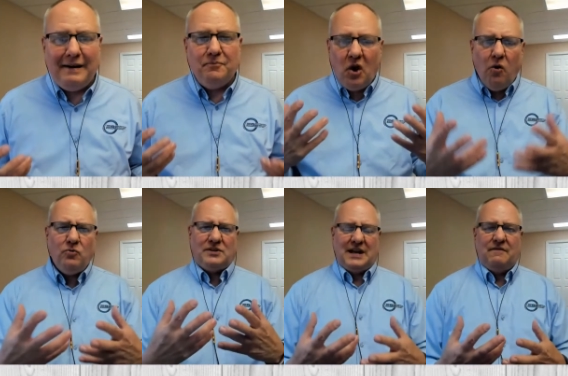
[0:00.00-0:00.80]

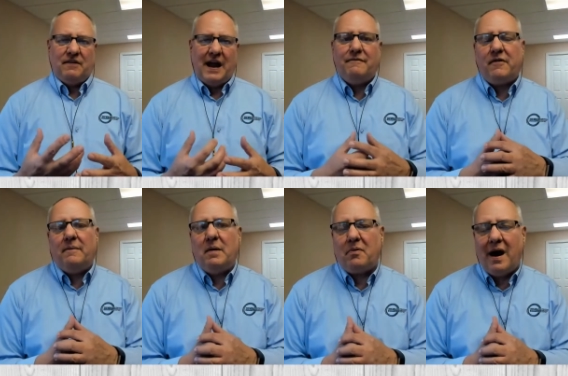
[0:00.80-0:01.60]
Don't deviate from
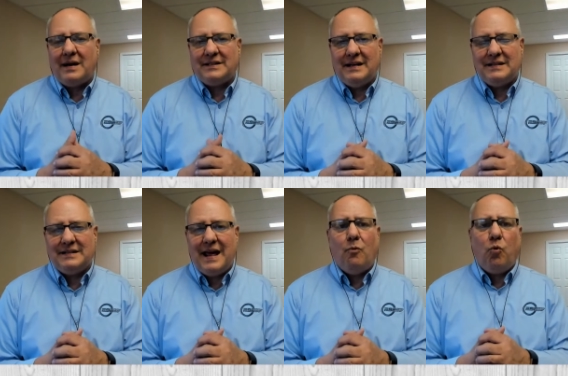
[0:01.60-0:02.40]
the process
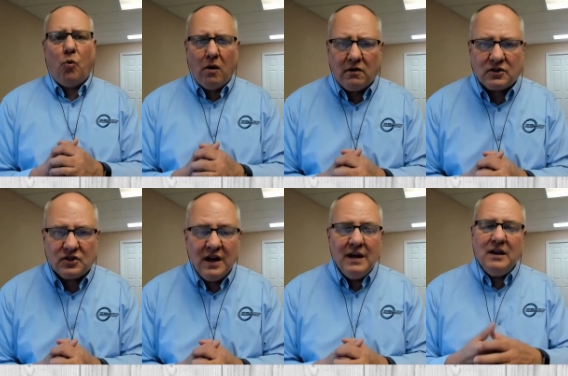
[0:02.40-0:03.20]
that works.
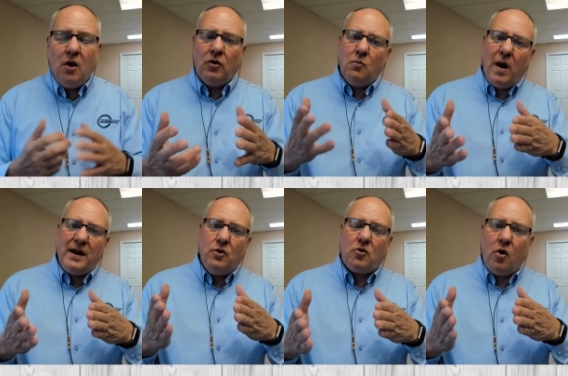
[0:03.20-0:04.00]
The only way
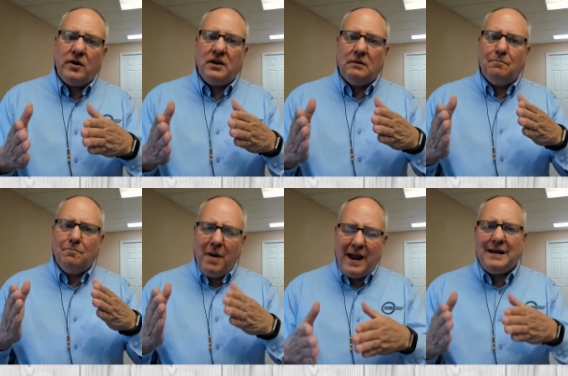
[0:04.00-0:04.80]
you're going to
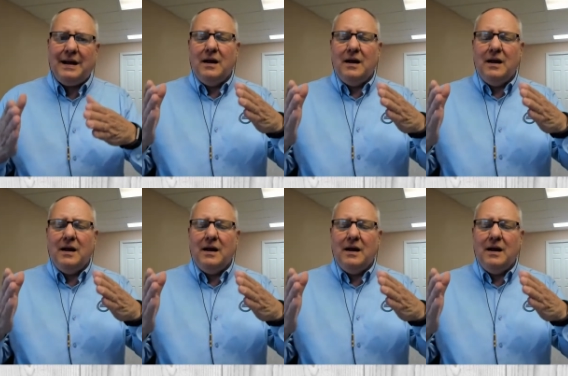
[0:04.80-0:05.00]
make